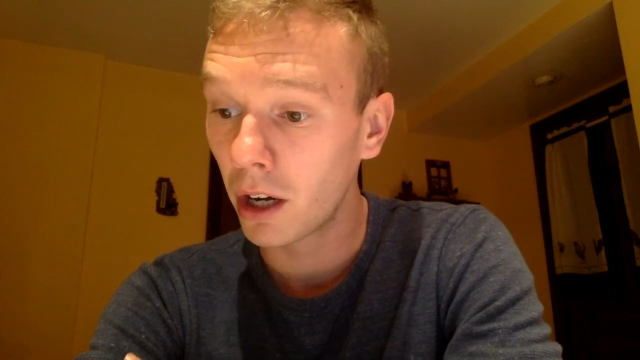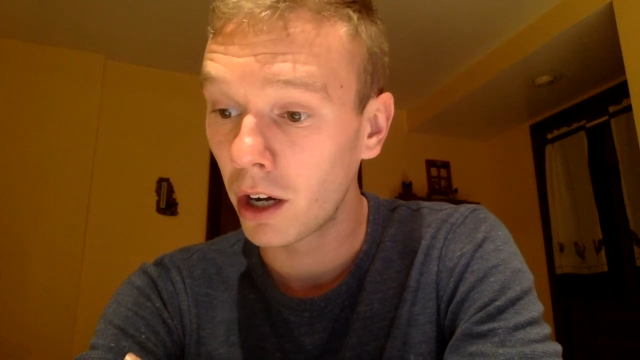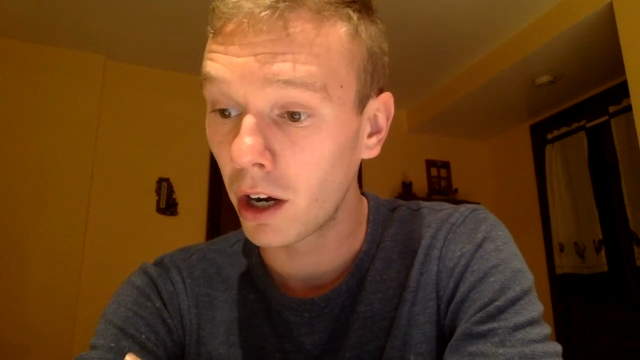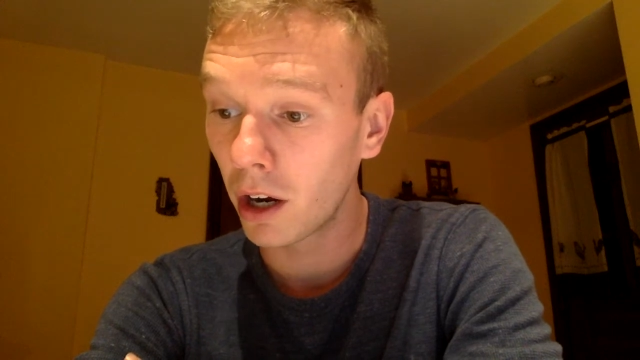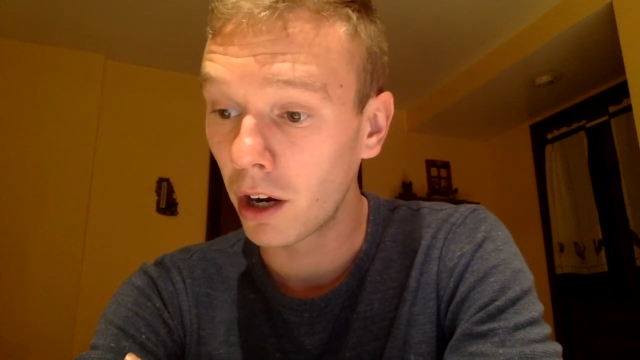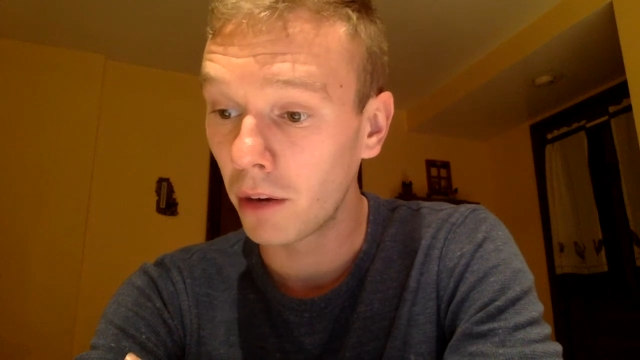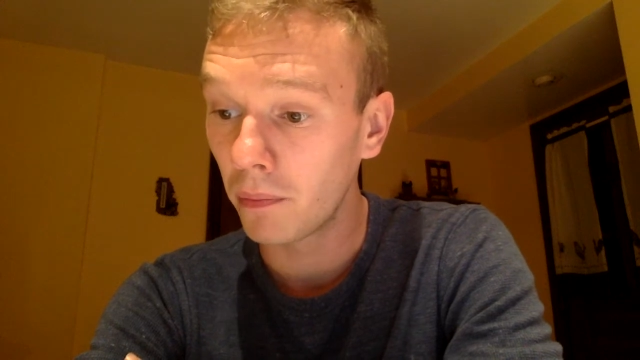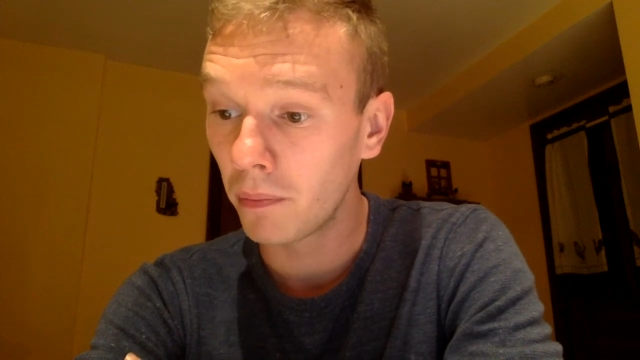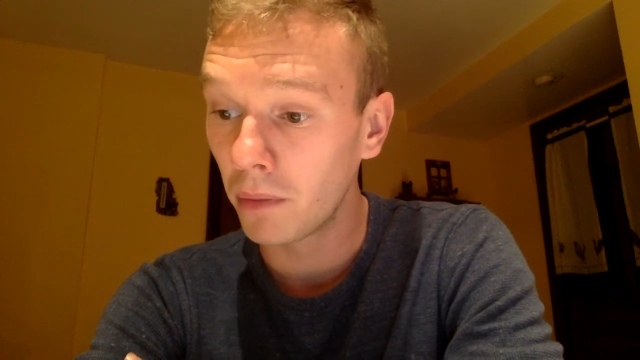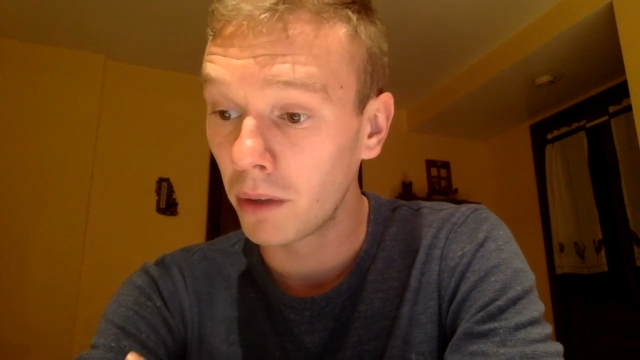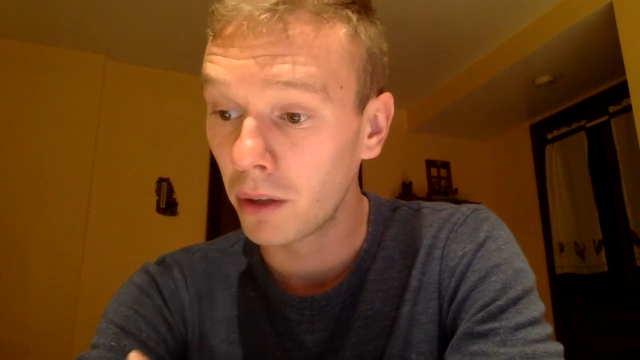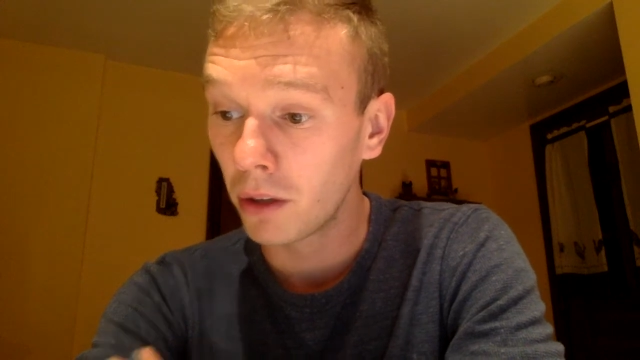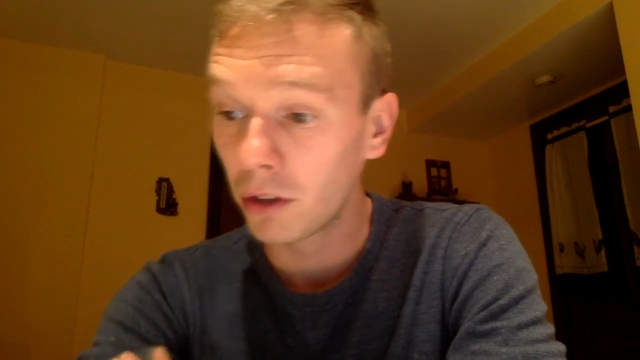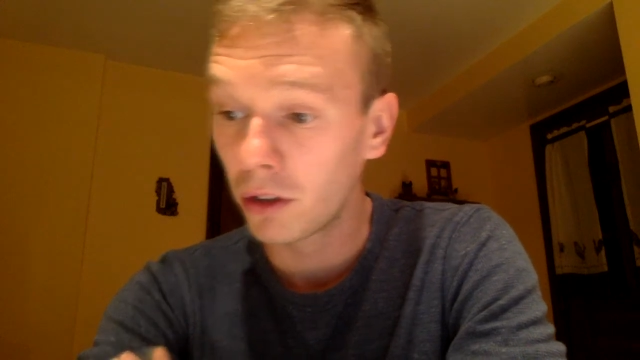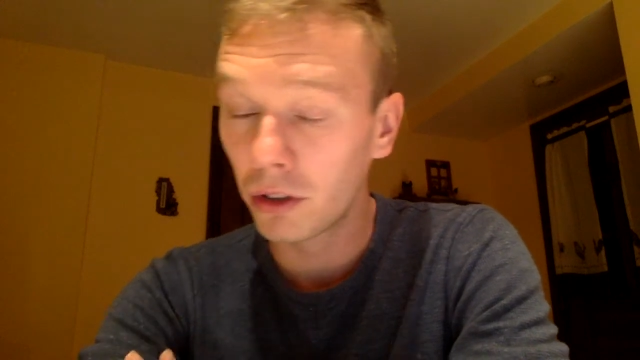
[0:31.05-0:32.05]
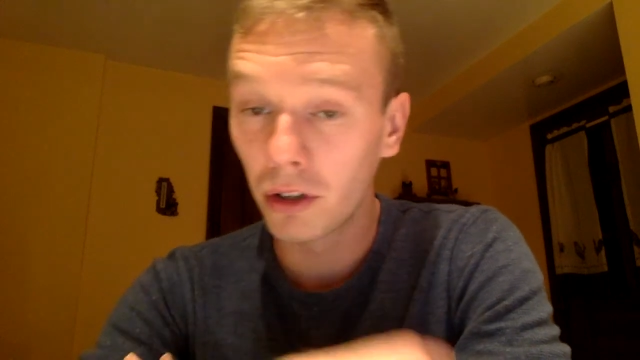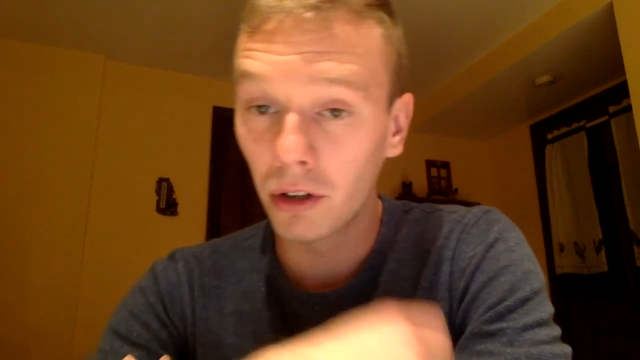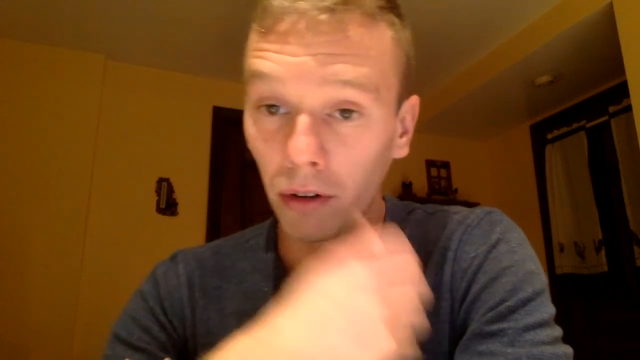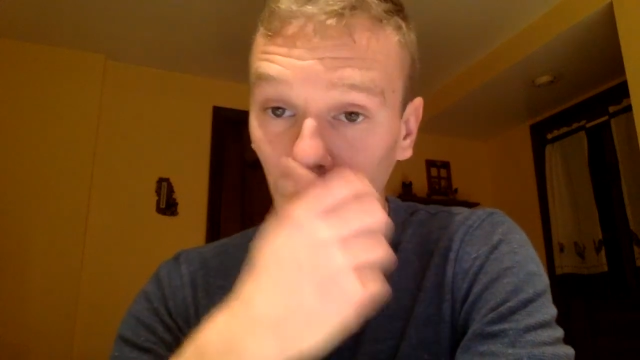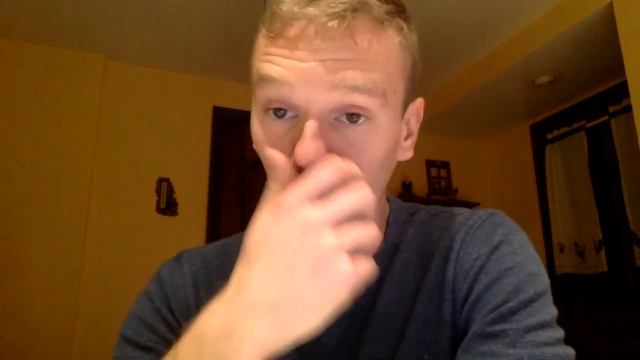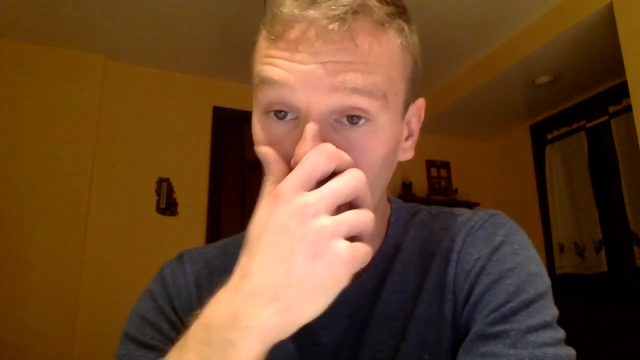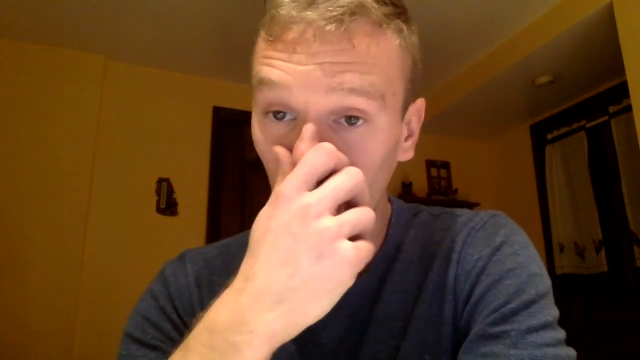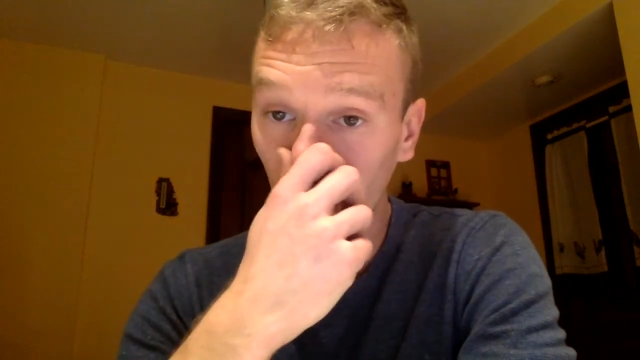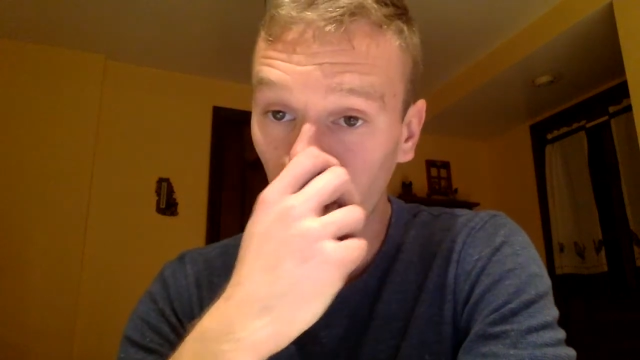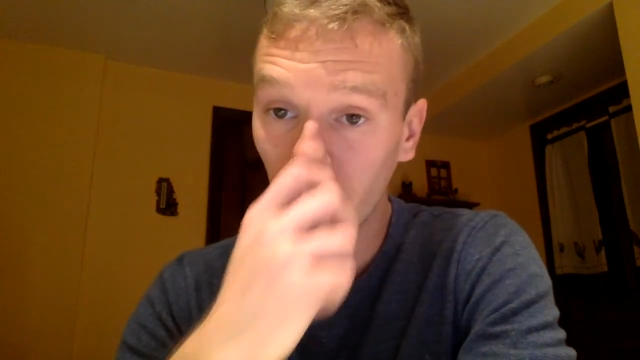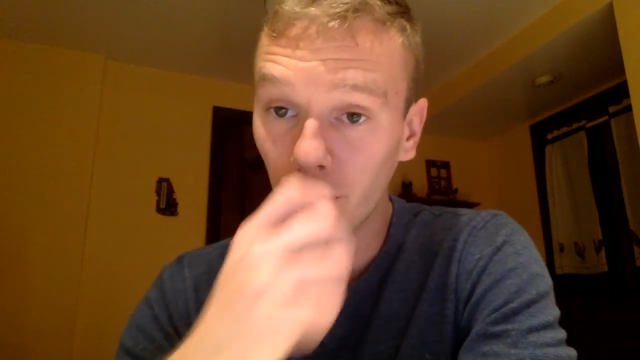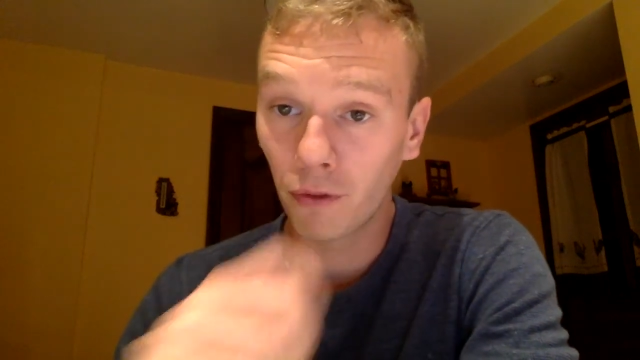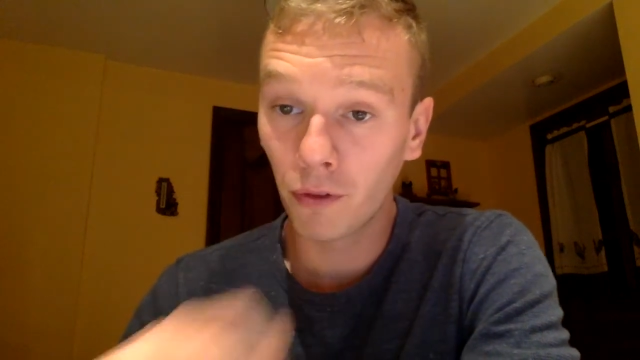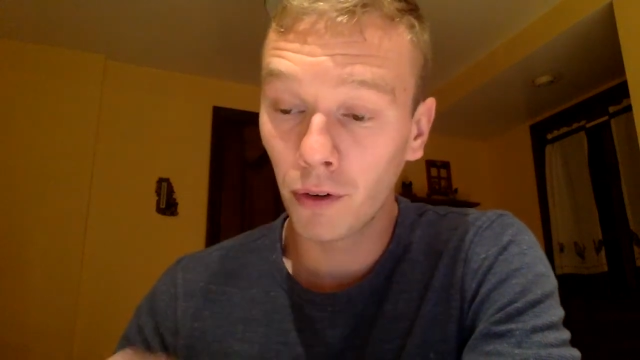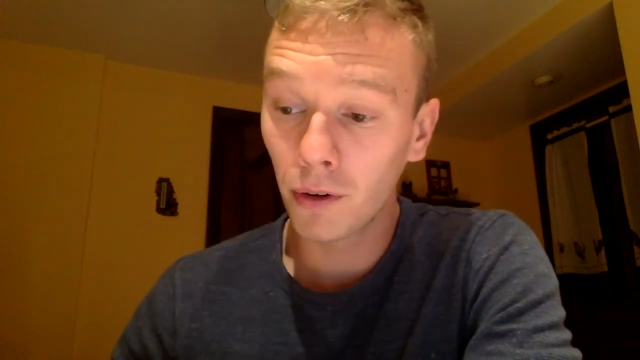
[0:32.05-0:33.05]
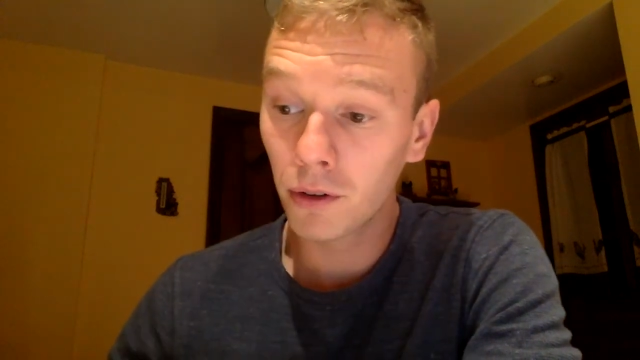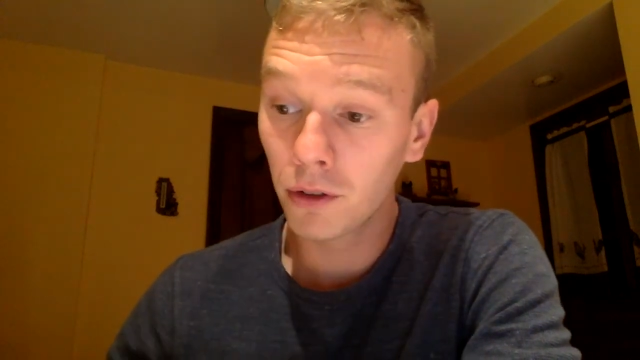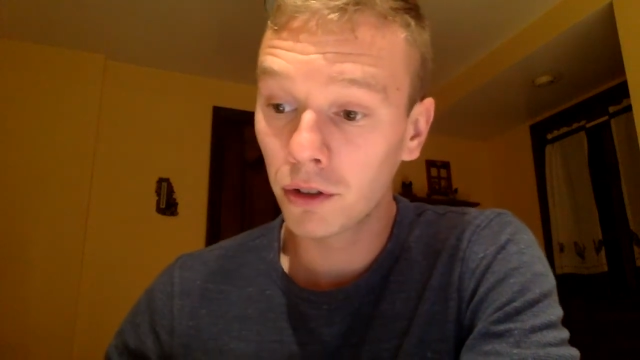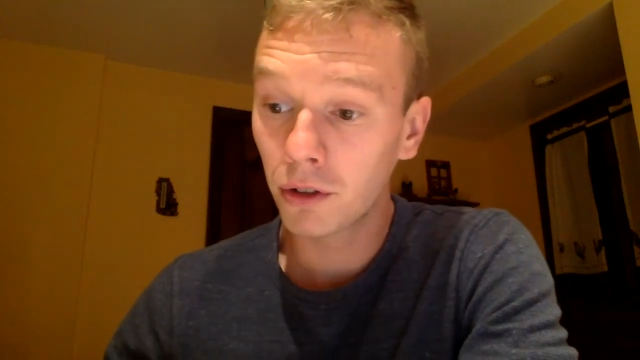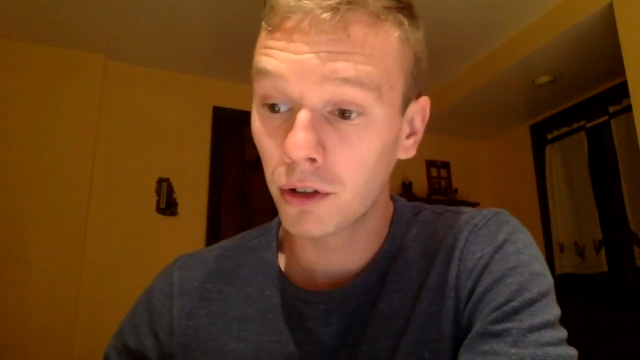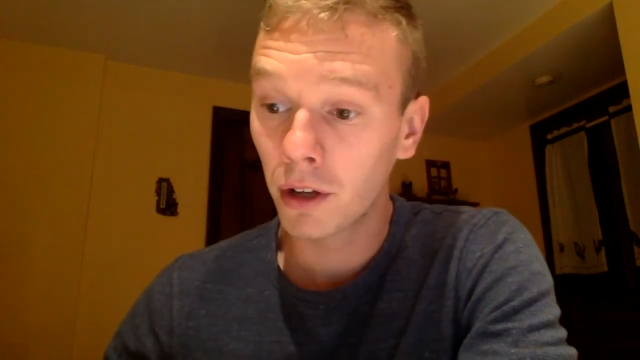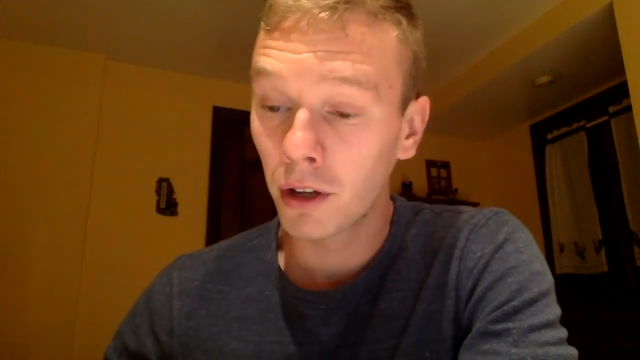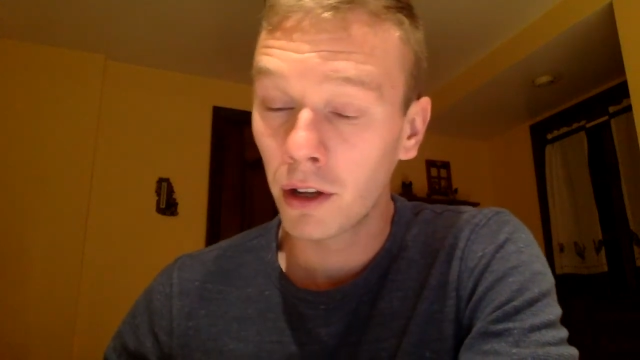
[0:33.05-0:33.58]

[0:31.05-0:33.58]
Alright, so for the first